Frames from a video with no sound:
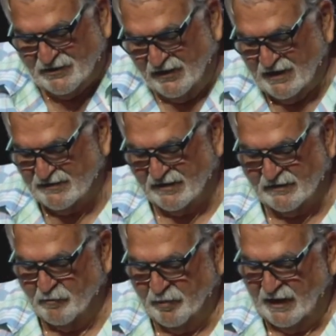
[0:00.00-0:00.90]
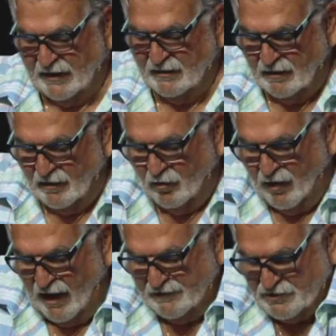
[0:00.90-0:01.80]
so this isn't picking on our
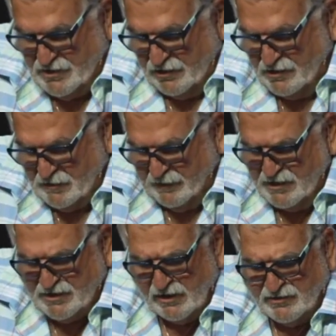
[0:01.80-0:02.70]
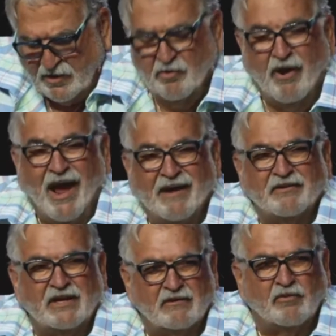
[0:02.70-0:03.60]
wives, church, but it shows the
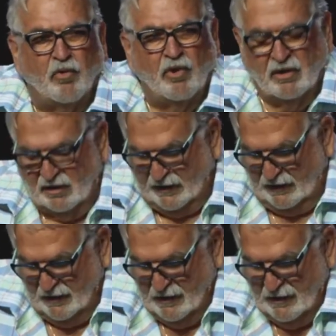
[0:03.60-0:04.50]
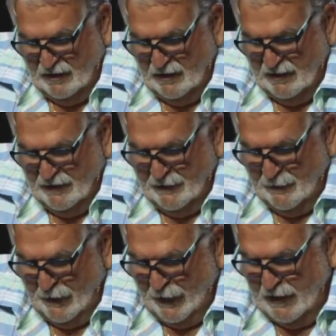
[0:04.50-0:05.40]
gravity of quarreling.
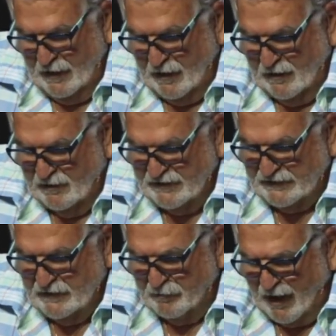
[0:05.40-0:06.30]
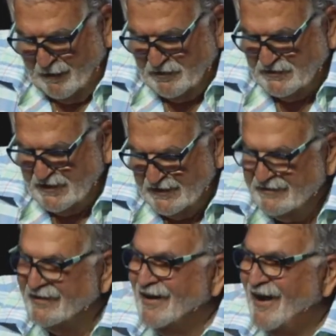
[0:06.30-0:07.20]
You know, it's the Bible
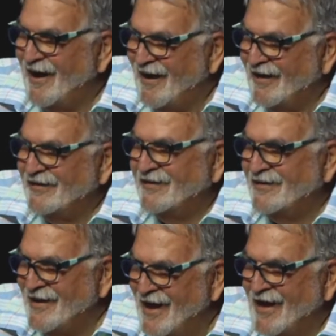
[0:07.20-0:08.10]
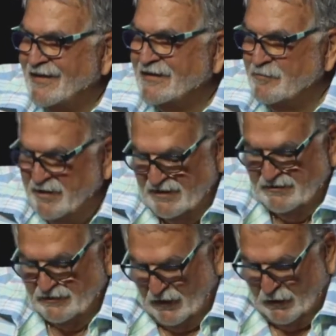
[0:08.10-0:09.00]
says it ought not to be
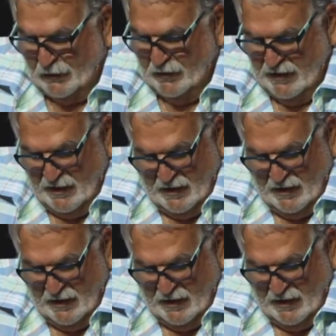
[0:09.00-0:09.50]
so.